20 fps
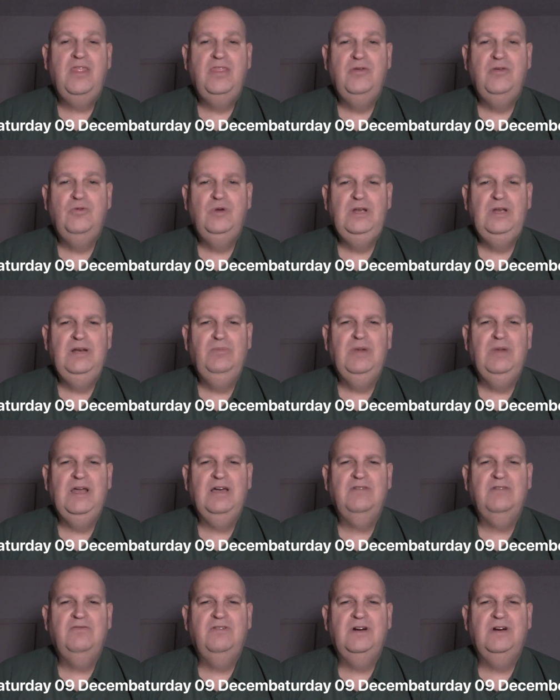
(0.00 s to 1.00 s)
the real
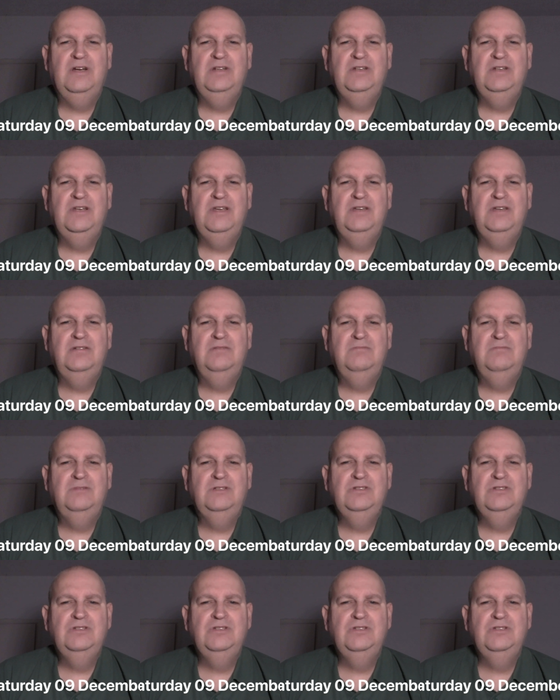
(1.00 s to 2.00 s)
Black Friday,
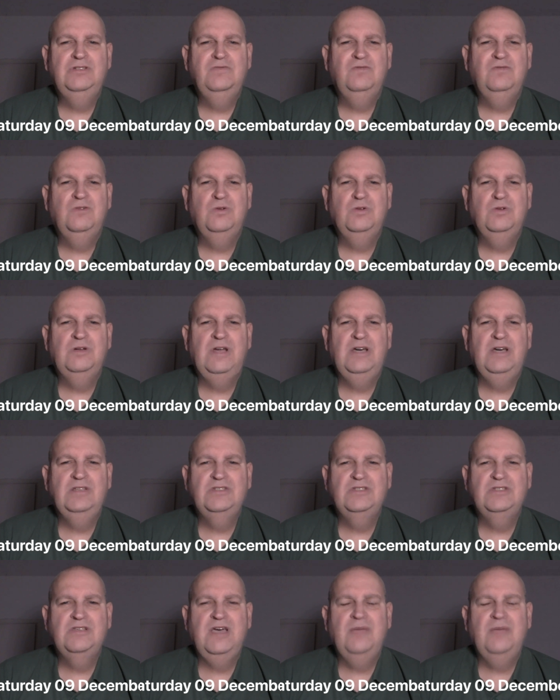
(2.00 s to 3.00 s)
which is a
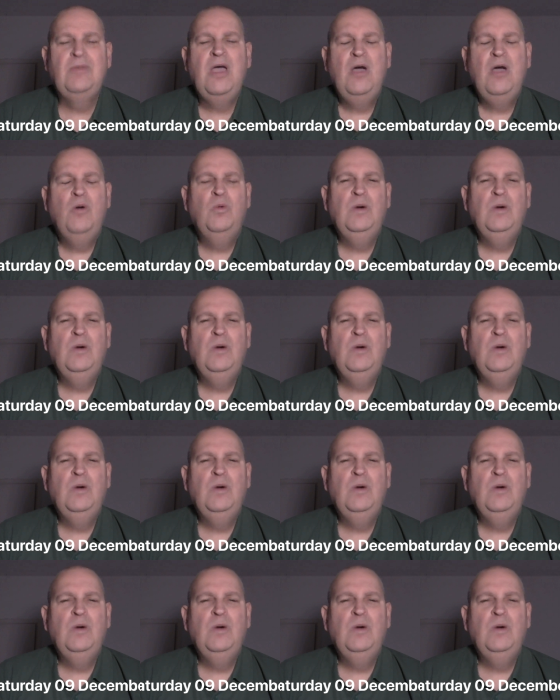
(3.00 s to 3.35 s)
fortnight's time,